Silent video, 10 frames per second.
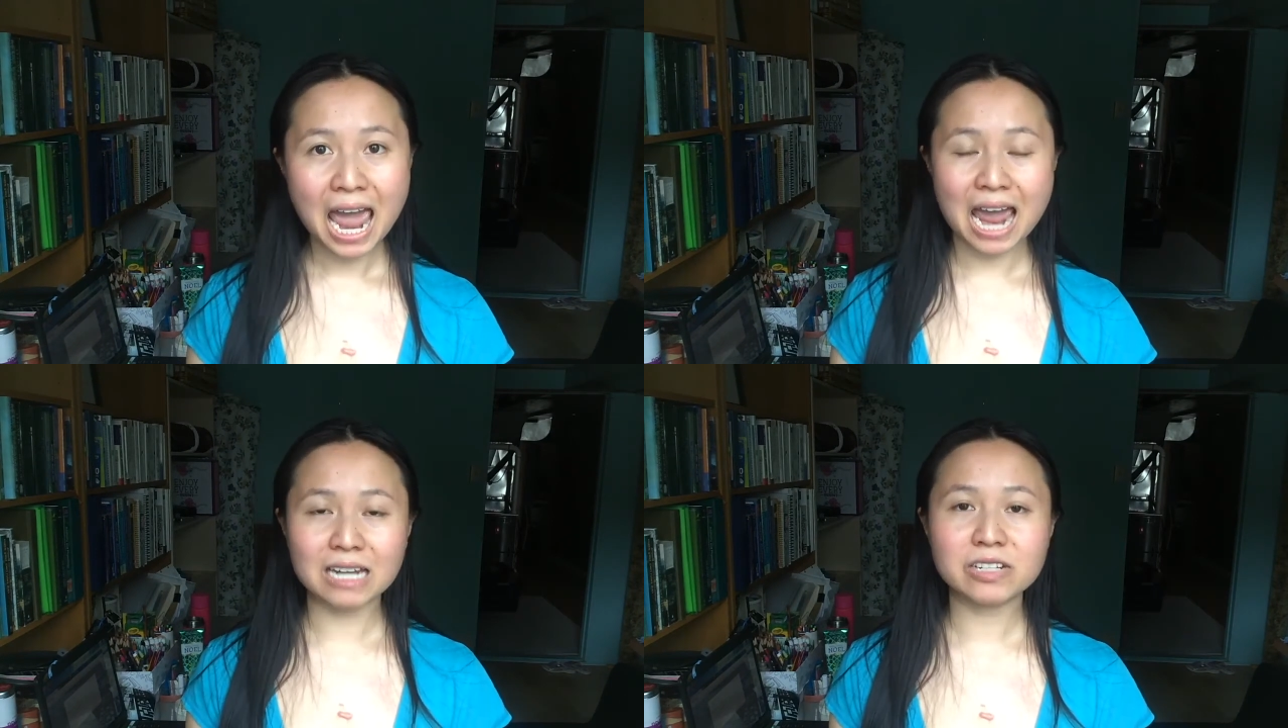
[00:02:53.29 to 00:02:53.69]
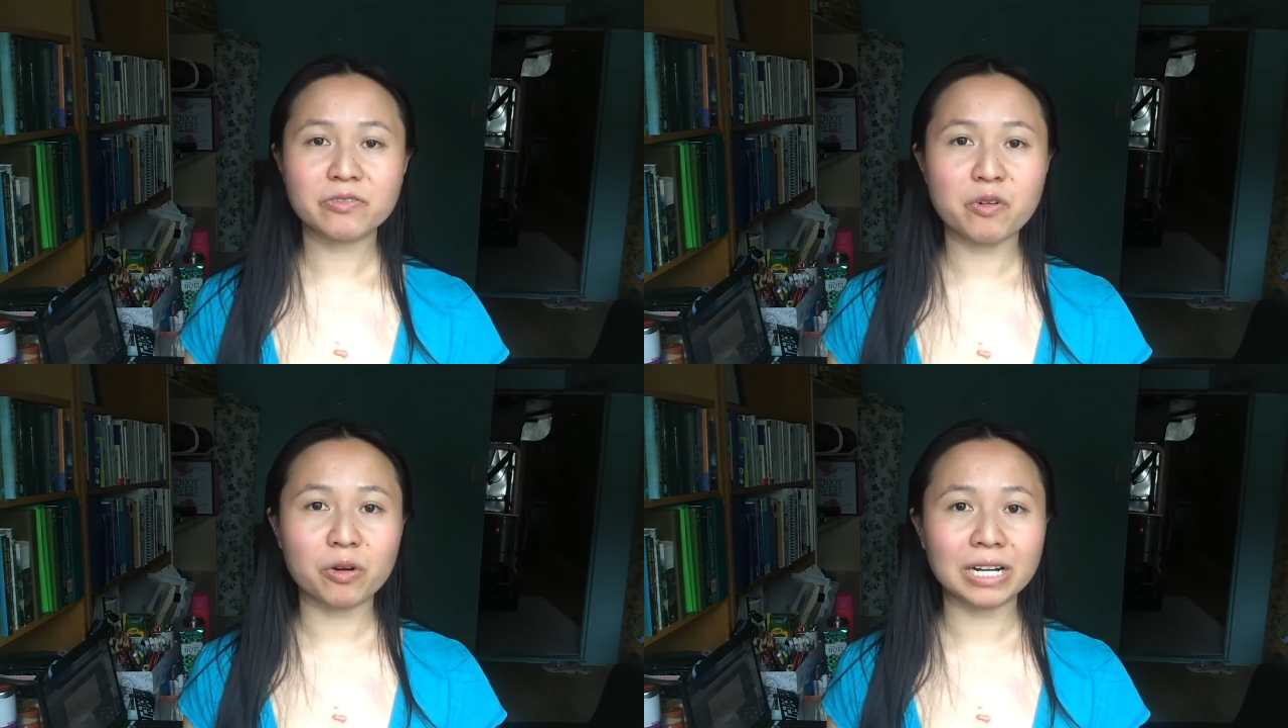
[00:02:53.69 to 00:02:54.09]
and
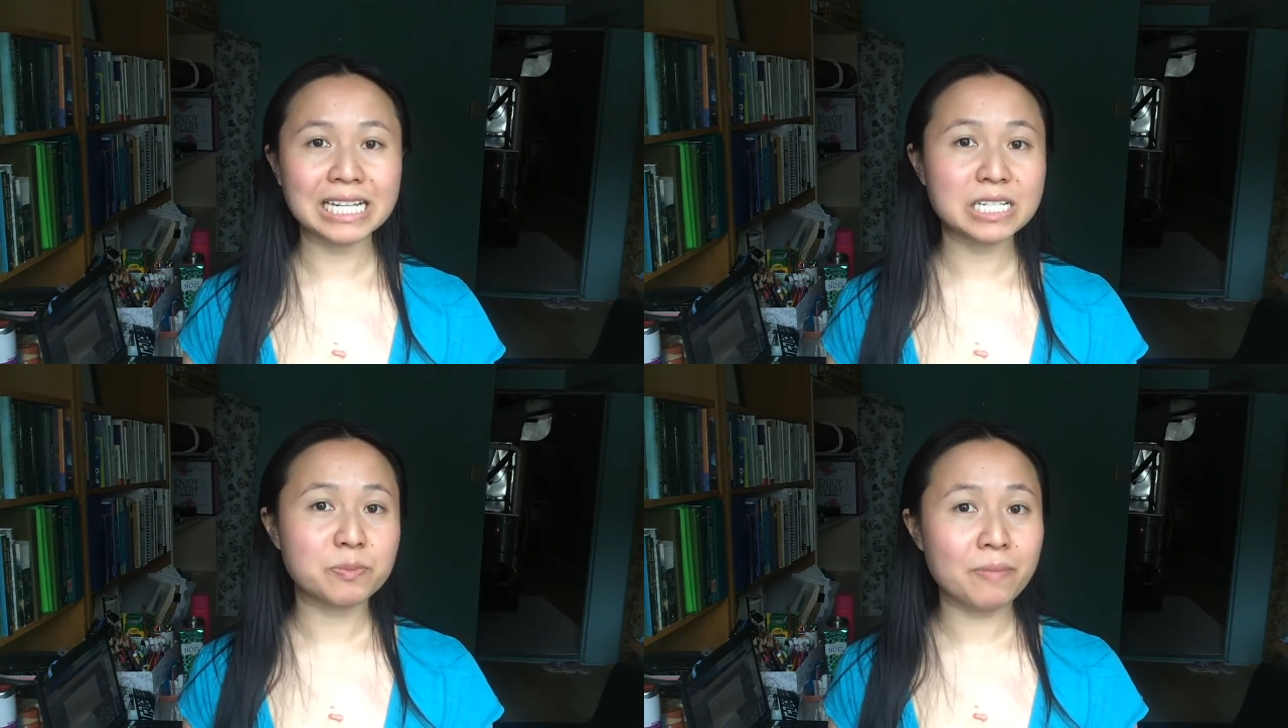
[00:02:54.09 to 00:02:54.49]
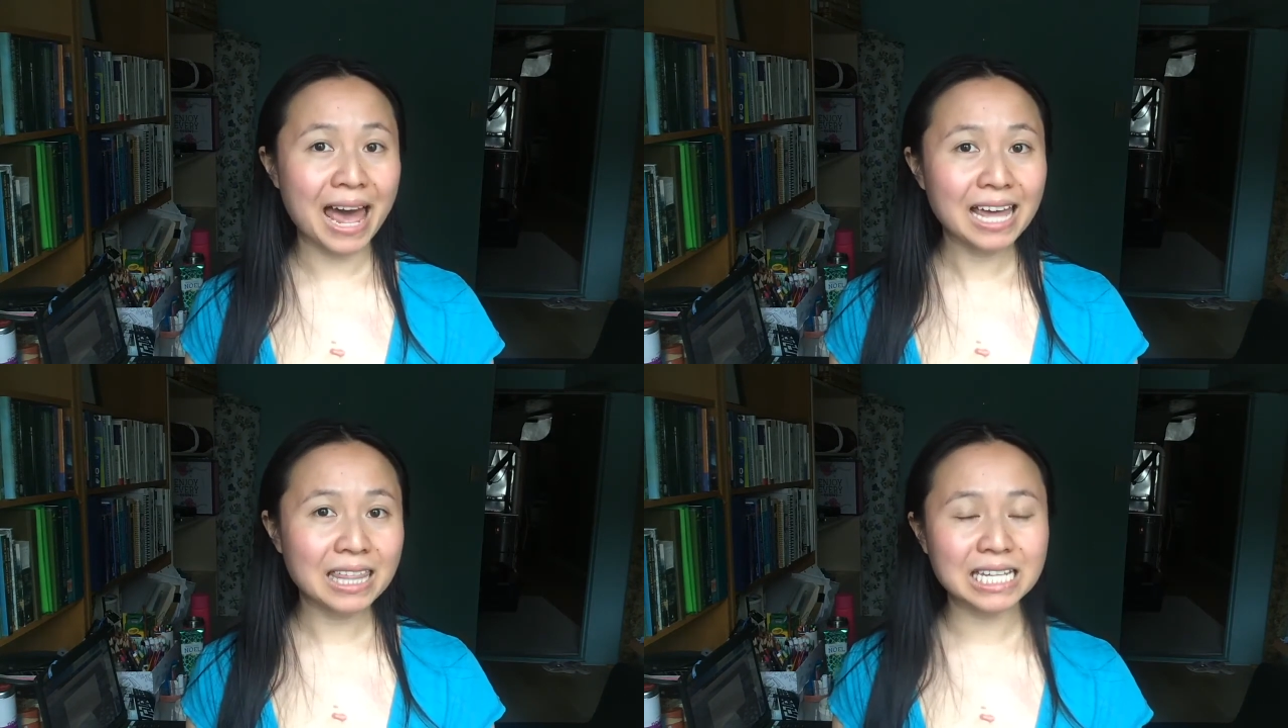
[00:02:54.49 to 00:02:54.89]
for each
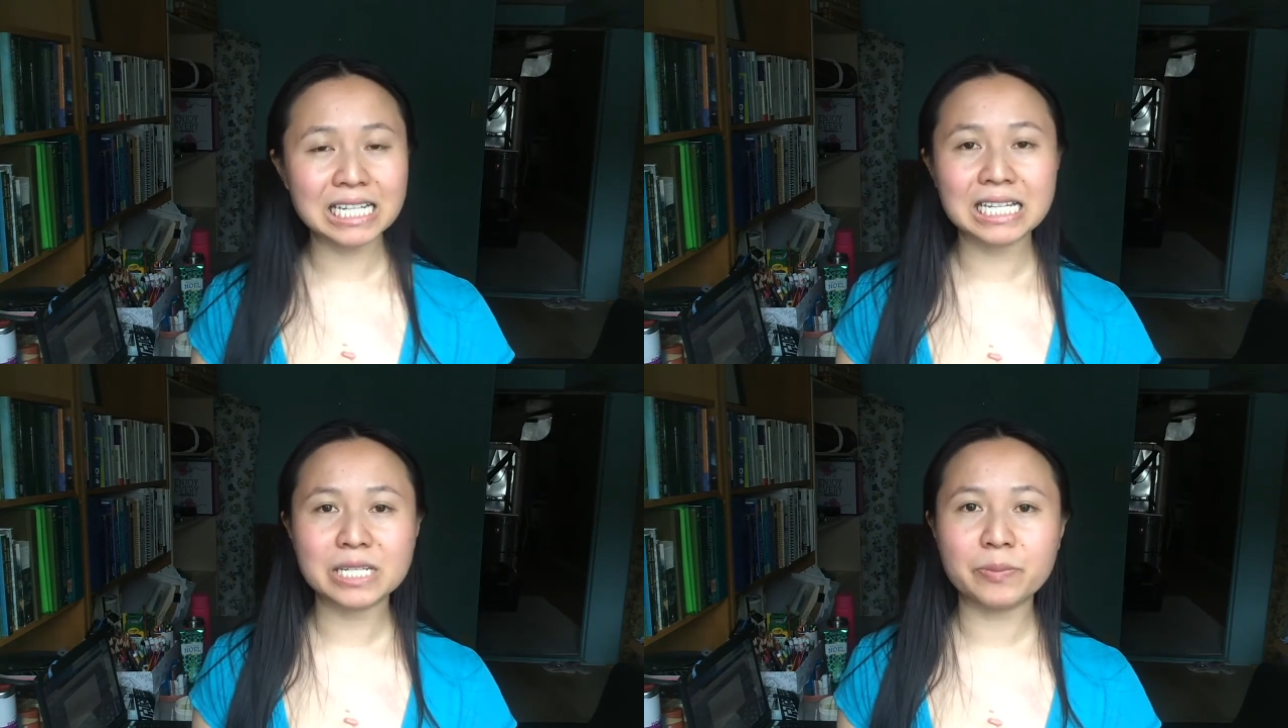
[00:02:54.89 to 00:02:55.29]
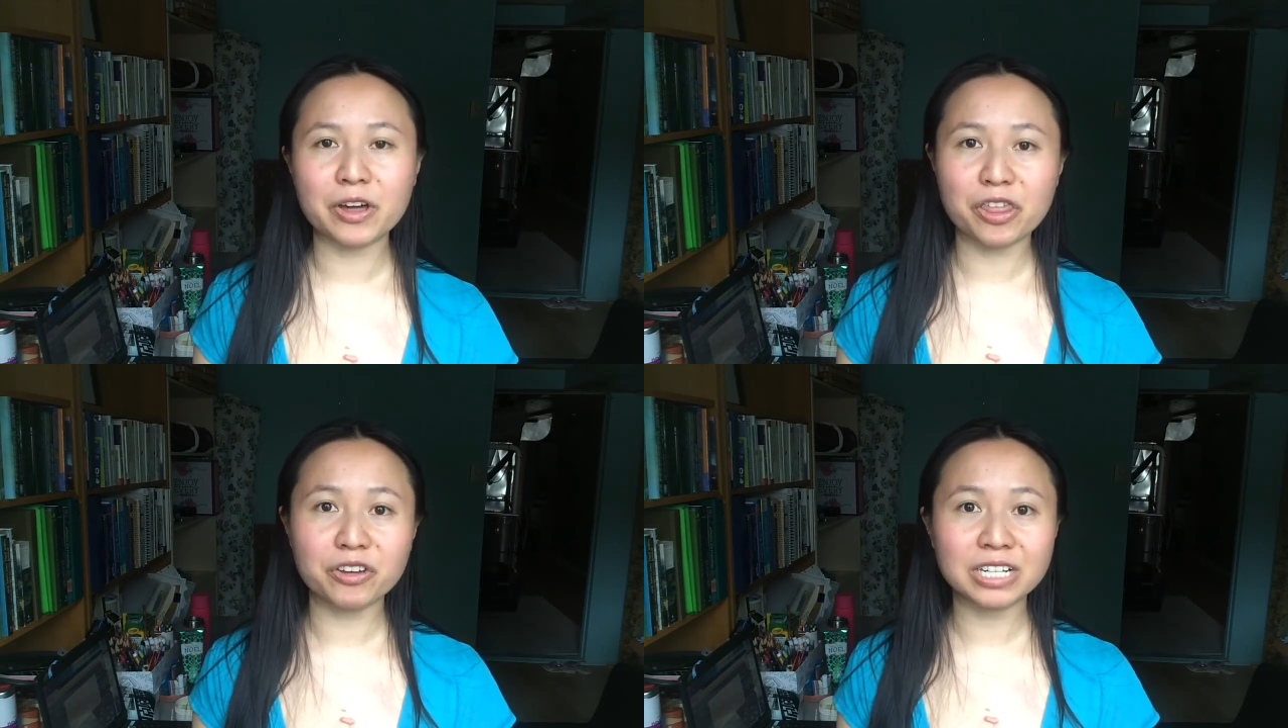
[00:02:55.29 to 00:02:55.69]
bath it takes
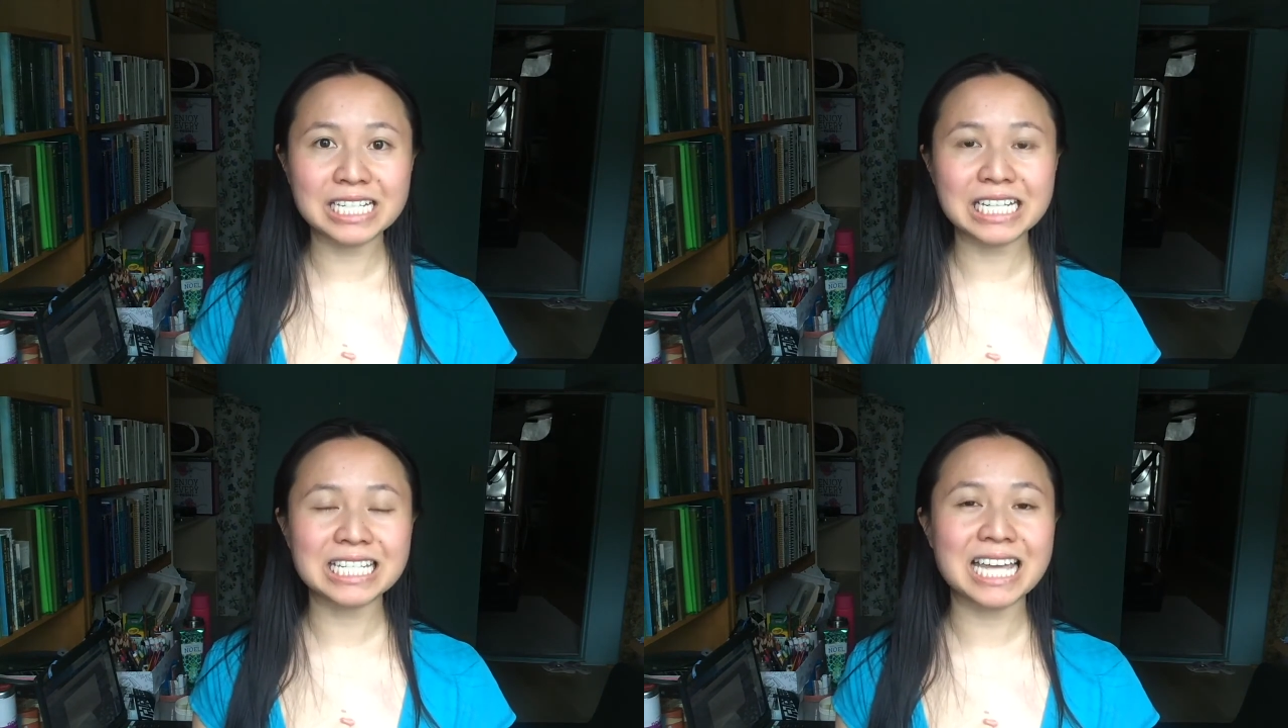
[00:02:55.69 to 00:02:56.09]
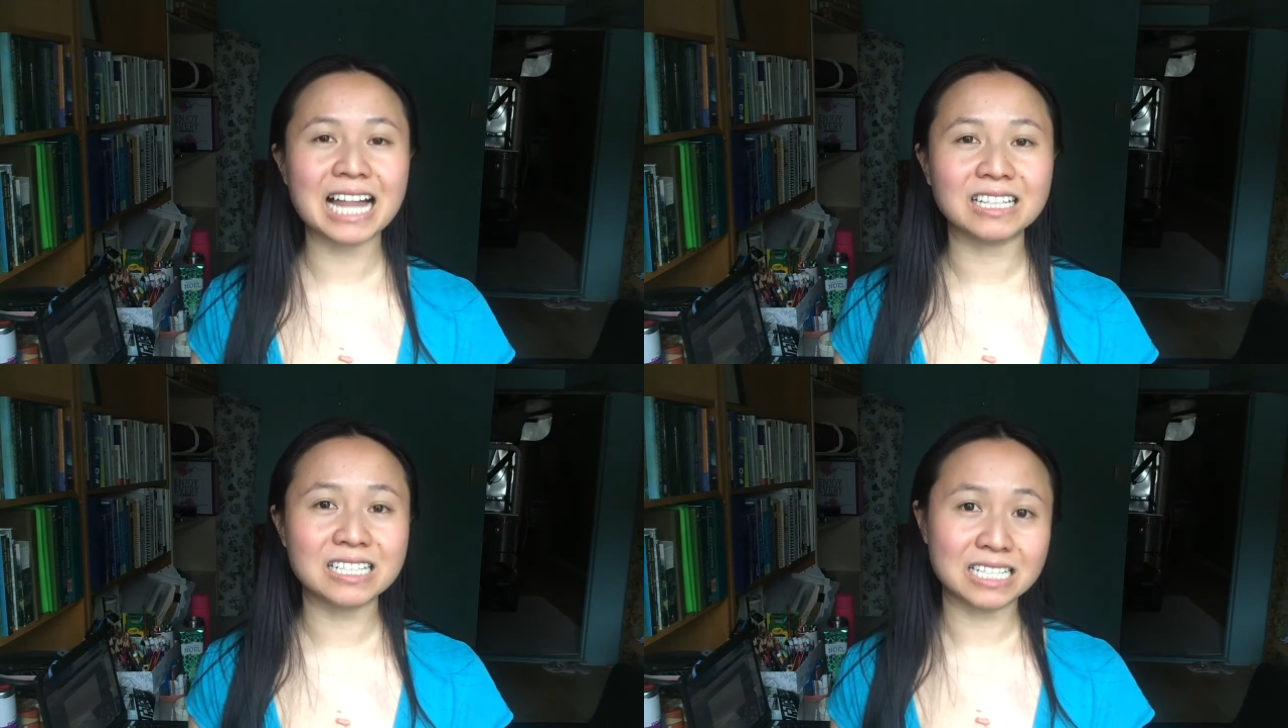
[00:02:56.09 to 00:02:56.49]
about 36
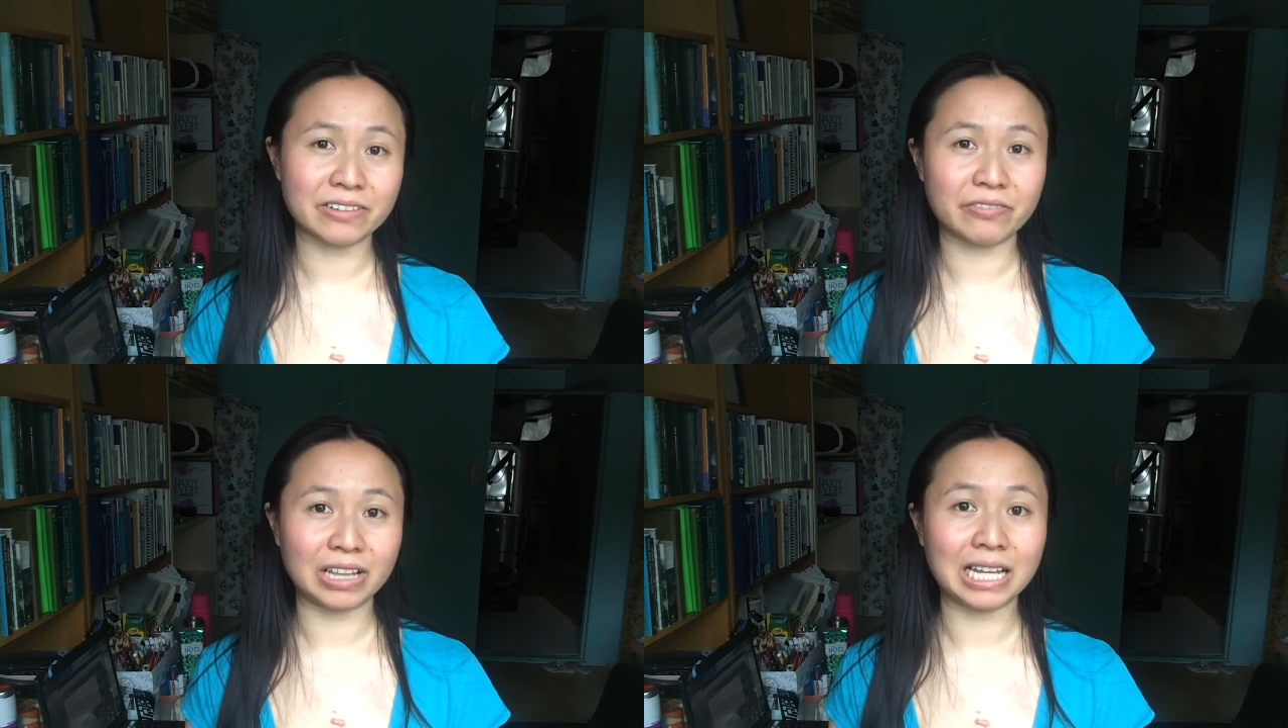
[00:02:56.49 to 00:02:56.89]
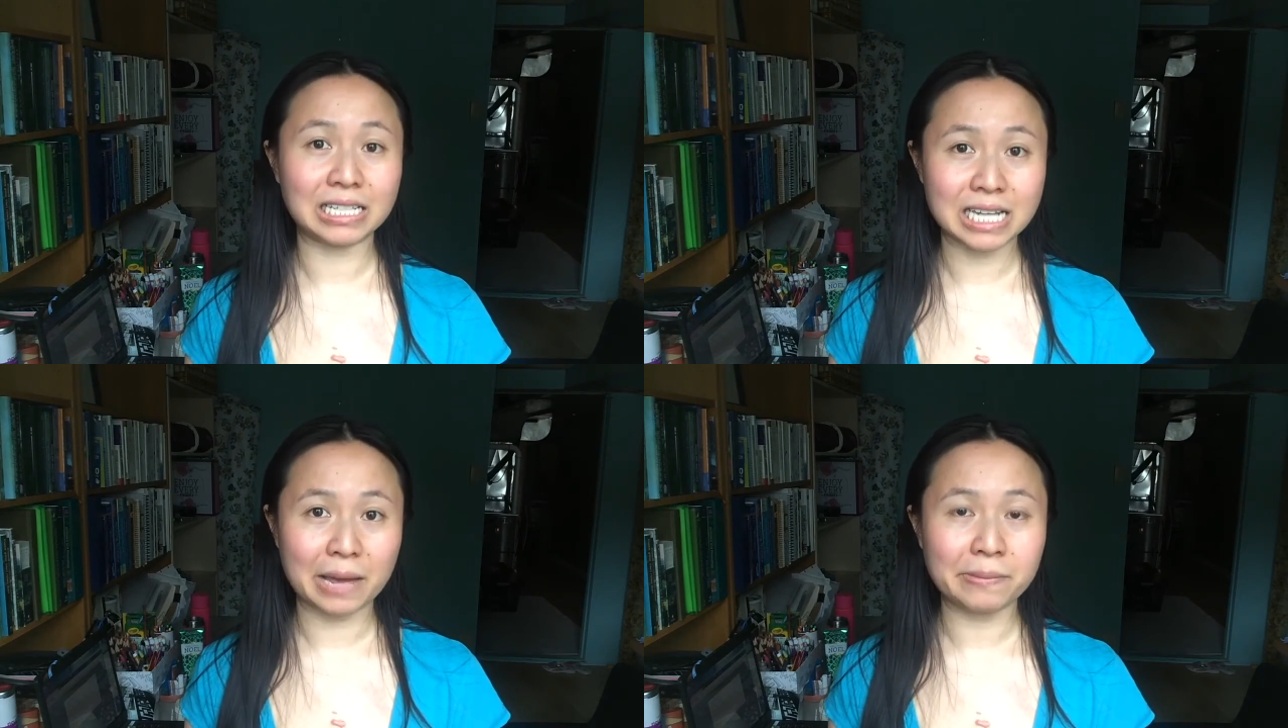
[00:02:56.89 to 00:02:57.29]
gallons to fill a
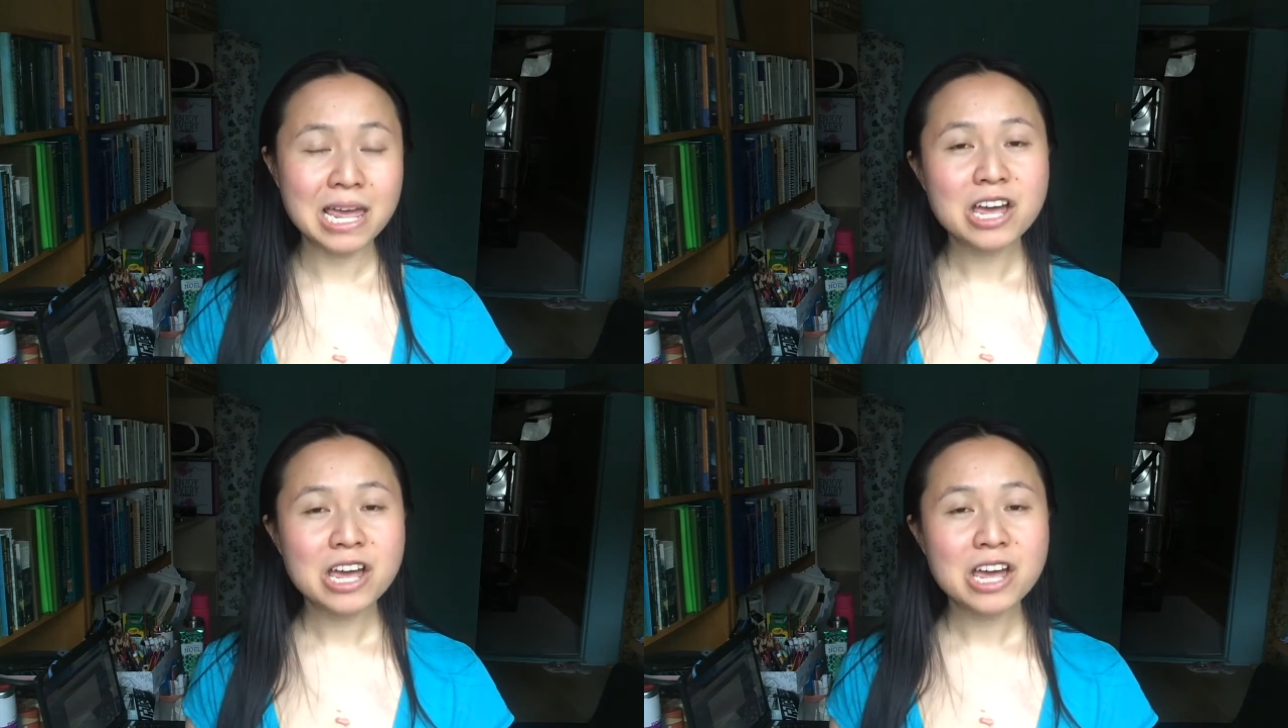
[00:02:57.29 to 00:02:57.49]
tub.